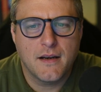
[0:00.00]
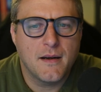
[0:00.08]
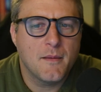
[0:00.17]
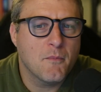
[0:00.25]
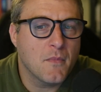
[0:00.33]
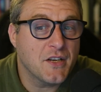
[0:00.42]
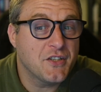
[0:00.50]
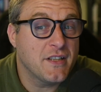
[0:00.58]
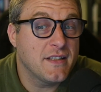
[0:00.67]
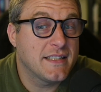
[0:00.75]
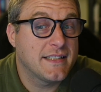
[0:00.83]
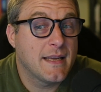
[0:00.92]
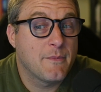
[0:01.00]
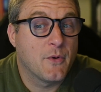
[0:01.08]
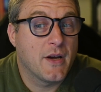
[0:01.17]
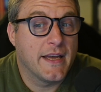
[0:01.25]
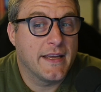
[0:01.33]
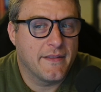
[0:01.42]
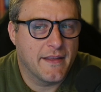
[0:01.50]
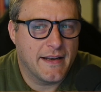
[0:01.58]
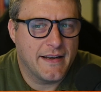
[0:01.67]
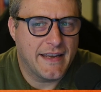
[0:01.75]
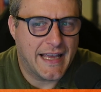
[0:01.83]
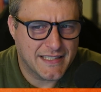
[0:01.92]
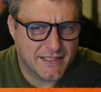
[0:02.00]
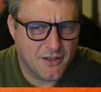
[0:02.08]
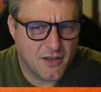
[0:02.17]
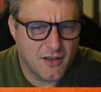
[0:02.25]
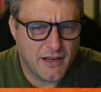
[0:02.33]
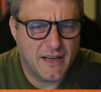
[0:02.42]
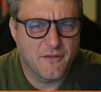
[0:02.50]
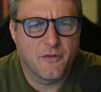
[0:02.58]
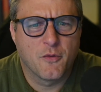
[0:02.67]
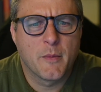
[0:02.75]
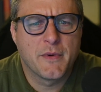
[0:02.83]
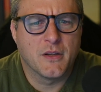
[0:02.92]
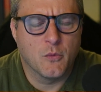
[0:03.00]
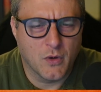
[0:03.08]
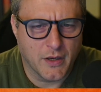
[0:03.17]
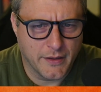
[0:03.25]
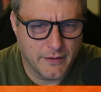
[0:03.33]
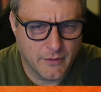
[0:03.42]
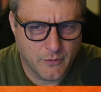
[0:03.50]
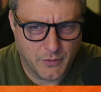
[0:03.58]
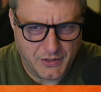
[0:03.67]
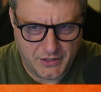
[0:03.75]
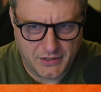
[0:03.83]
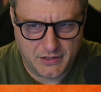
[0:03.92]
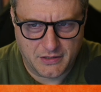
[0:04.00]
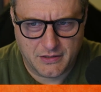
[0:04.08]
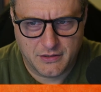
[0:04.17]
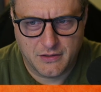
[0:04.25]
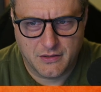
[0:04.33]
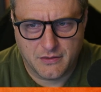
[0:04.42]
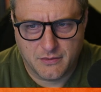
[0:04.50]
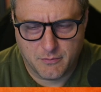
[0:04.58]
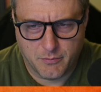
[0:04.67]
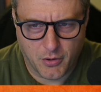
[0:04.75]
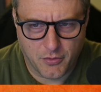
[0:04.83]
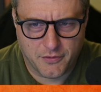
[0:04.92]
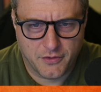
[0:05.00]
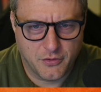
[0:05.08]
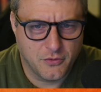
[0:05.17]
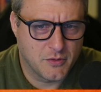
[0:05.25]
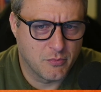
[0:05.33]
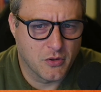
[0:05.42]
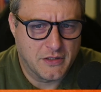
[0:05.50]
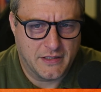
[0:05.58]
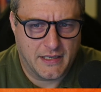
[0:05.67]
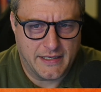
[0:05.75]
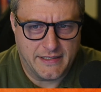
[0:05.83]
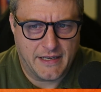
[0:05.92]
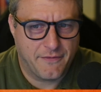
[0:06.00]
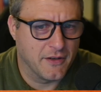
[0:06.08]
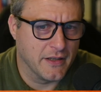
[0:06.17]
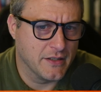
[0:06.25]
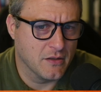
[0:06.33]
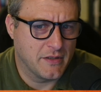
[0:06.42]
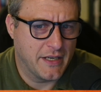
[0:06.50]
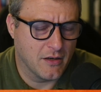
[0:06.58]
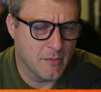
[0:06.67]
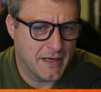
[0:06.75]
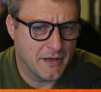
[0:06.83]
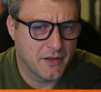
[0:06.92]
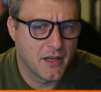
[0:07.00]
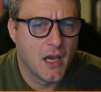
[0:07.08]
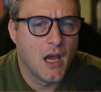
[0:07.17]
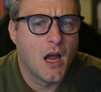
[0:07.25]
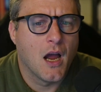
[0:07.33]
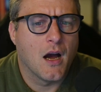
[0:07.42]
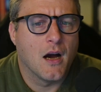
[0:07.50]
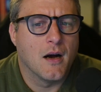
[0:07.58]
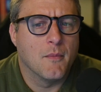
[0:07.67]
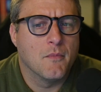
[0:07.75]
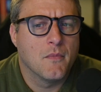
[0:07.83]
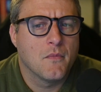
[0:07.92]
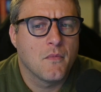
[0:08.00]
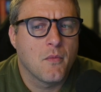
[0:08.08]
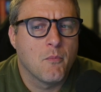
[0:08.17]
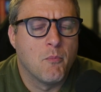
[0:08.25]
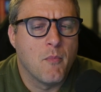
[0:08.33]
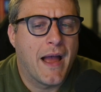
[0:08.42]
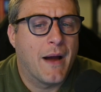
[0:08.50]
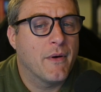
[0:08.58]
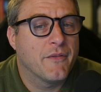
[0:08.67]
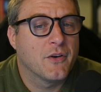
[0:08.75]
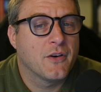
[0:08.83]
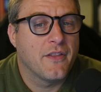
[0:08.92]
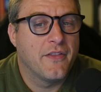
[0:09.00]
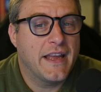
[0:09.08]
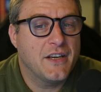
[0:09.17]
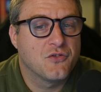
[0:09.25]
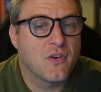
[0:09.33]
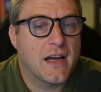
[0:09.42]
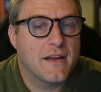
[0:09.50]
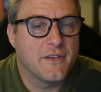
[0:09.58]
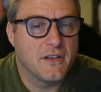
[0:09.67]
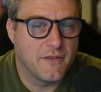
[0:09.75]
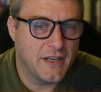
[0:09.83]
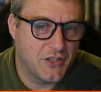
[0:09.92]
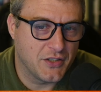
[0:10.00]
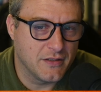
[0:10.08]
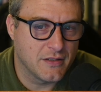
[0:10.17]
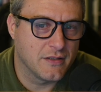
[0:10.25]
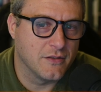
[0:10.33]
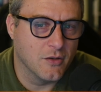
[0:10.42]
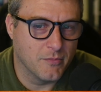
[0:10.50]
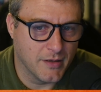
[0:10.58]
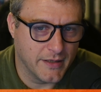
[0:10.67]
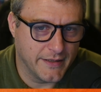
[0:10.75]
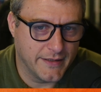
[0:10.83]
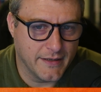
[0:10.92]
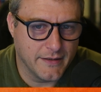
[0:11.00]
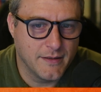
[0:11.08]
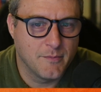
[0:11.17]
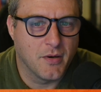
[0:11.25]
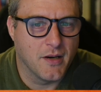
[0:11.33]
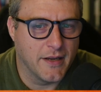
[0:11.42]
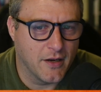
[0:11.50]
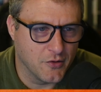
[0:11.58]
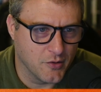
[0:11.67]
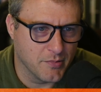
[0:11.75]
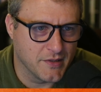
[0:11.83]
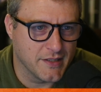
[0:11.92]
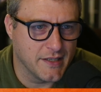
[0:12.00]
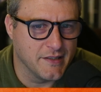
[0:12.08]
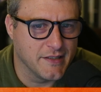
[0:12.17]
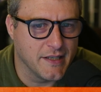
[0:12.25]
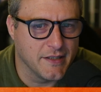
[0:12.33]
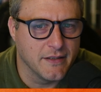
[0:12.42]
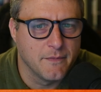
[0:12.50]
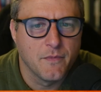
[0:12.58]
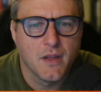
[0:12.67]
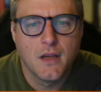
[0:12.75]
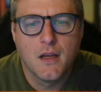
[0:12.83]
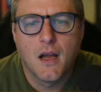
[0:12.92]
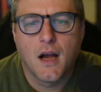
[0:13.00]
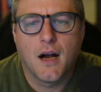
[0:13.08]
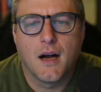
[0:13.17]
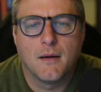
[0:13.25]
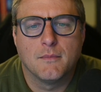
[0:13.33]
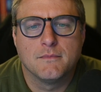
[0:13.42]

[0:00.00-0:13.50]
Much in the same way that NASCAR and Formula One, which is both two sports that I definitely don't care about, however, they drive innovations, no pun intended, pun 100% intended, that